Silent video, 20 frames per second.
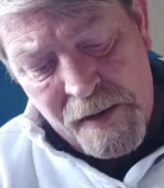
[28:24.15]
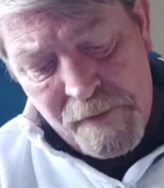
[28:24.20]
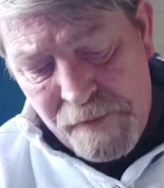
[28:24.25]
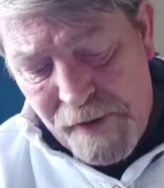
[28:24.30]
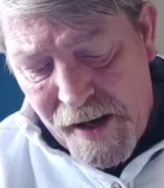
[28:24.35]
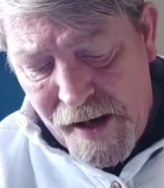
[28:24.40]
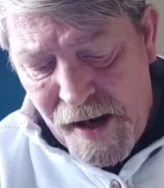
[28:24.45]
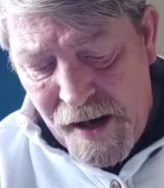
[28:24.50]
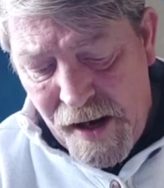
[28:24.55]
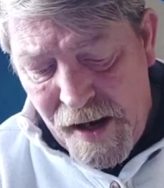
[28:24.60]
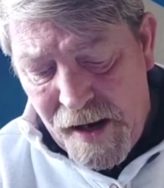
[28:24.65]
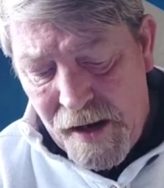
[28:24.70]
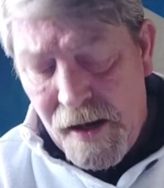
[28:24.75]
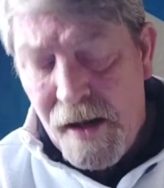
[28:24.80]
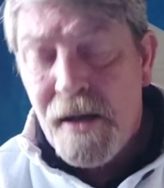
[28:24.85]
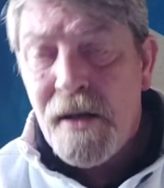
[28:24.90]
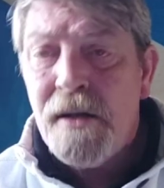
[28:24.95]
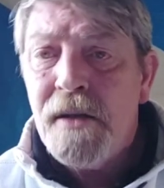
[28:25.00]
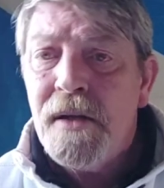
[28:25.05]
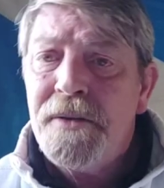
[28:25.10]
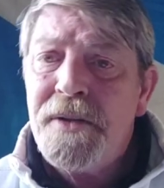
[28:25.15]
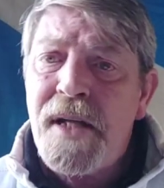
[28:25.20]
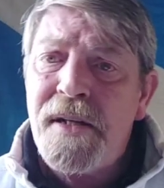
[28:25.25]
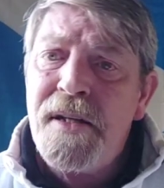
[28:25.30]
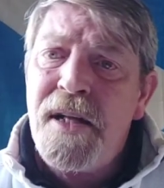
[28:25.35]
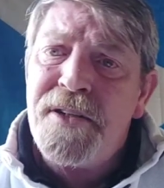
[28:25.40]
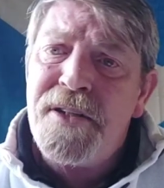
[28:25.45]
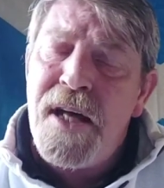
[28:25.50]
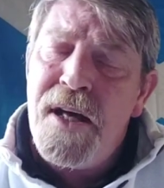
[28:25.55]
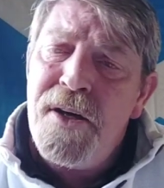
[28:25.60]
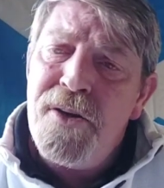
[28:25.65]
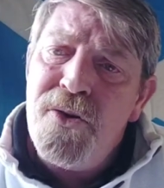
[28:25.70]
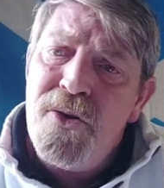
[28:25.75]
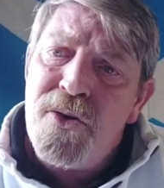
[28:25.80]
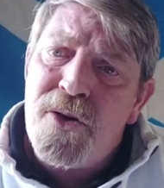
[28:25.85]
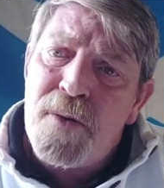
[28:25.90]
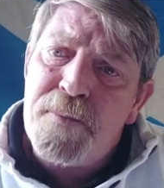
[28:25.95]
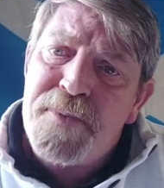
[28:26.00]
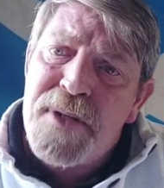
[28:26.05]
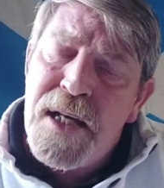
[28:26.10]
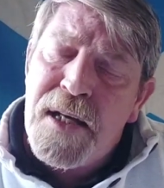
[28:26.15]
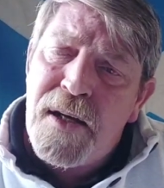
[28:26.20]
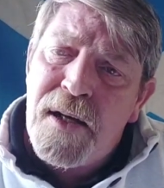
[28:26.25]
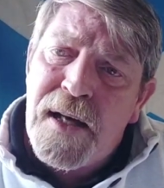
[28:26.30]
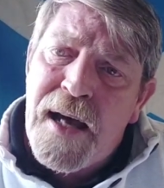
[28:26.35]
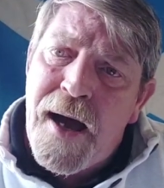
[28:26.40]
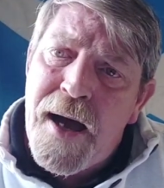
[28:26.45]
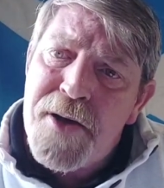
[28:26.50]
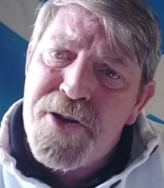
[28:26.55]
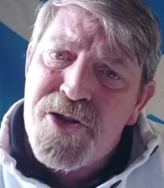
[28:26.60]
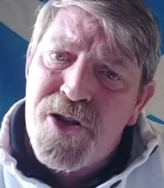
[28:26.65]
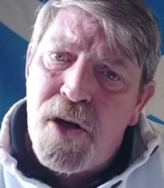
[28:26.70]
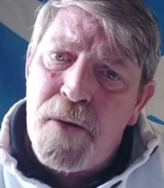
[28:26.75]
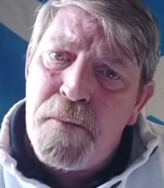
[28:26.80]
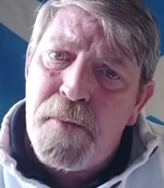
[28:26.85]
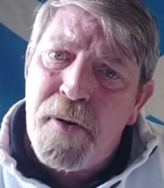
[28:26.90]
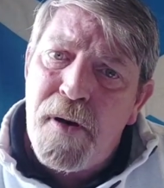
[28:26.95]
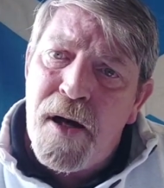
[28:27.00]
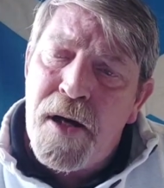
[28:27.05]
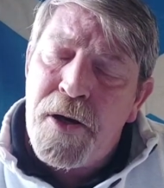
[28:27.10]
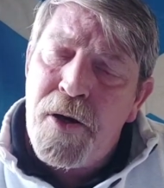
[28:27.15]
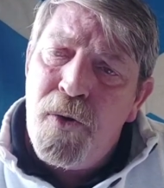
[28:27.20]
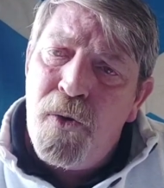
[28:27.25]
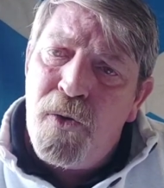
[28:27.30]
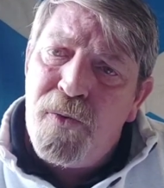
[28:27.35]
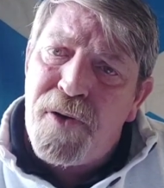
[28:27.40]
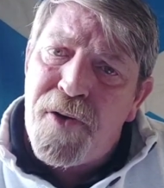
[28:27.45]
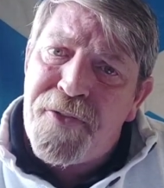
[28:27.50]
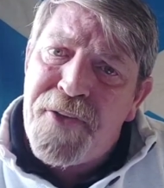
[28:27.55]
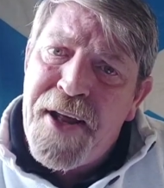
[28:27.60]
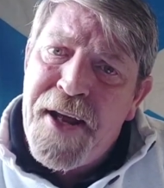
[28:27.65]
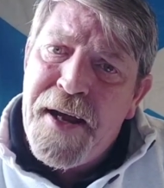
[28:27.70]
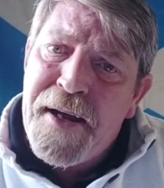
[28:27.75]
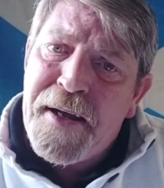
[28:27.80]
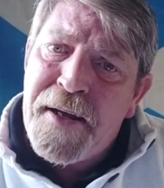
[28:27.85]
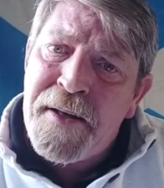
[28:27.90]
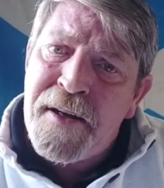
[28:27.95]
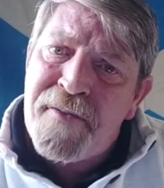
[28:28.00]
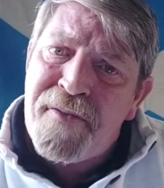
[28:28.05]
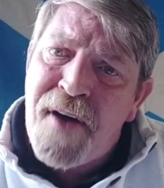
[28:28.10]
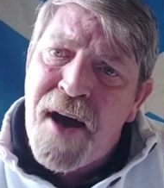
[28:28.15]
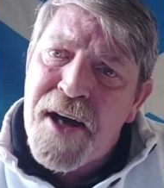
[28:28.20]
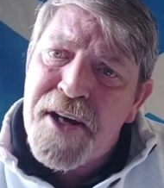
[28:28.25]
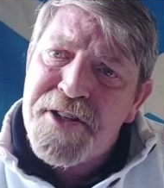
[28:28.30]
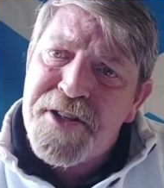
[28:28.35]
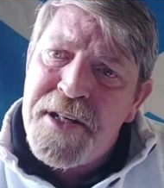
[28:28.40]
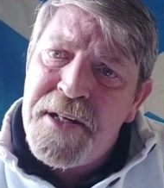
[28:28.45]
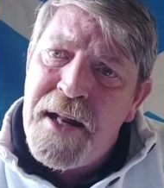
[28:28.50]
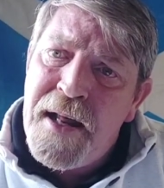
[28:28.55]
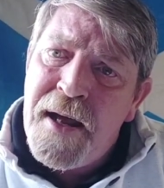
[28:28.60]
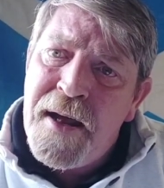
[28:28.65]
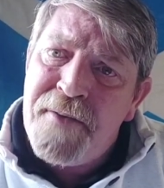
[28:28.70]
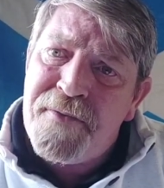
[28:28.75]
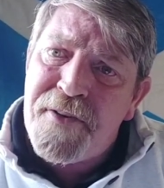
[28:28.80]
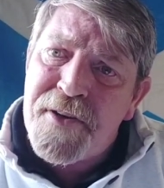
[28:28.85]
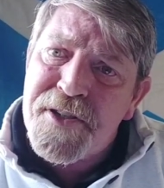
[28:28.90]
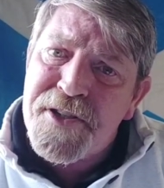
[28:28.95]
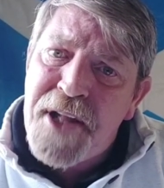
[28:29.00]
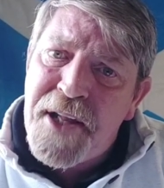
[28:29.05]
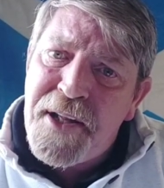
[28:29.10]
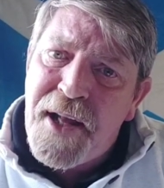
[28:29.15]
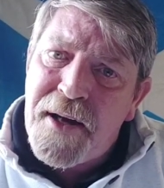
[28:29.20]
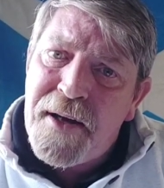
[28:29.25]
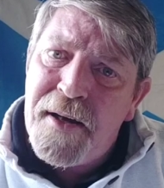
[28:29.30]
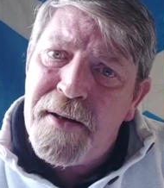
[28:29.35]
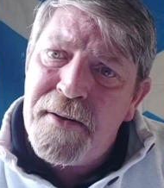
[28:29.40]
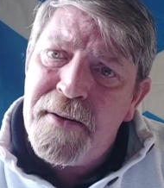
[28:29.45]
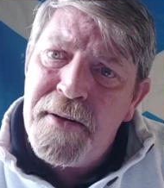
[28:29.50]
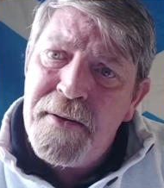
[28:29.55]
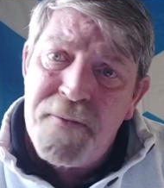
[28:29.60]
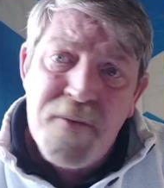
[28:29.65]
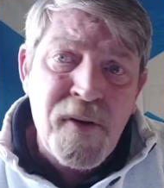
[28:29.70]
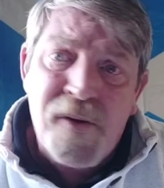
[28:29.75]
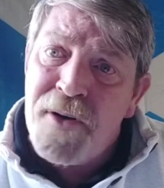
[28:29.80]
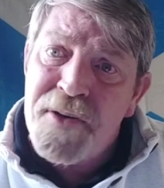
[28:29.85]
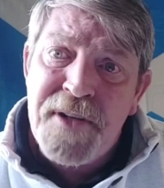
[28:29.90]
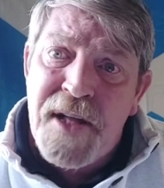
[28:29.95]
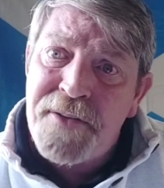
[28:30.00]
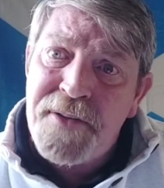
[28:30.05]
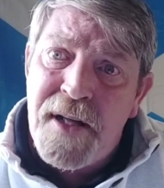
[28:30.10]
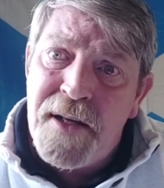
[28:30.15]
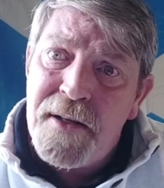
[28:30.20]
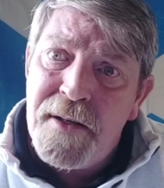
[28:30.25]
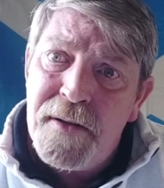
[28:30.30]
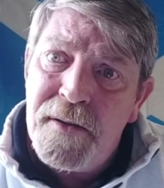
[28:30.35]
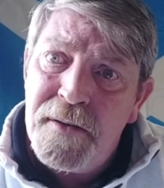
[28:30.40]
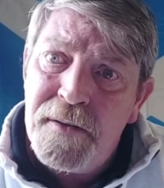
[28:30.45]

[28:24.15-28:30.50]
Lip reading: But hey, didn't it take Europe to catch up and to overtake in the vaccine efforts, did it? No, it didn't.